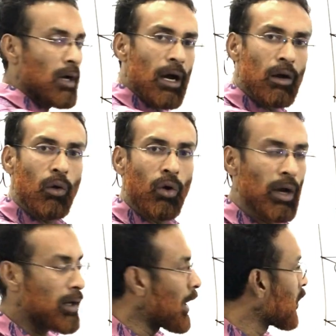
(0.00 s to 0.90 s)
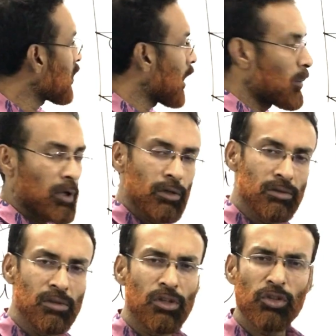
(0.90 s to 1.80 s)
a chloride ion. I'm
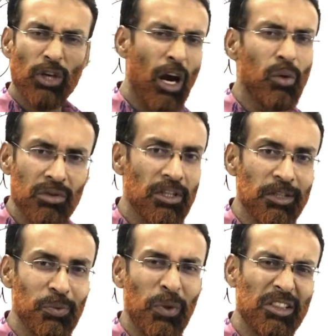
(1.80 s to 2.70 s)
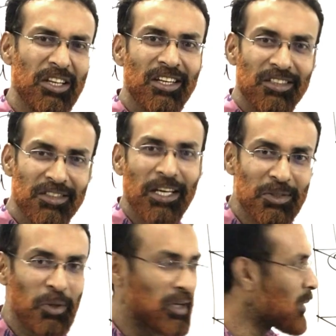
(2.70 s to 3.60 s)
going to surround this with 6 sodium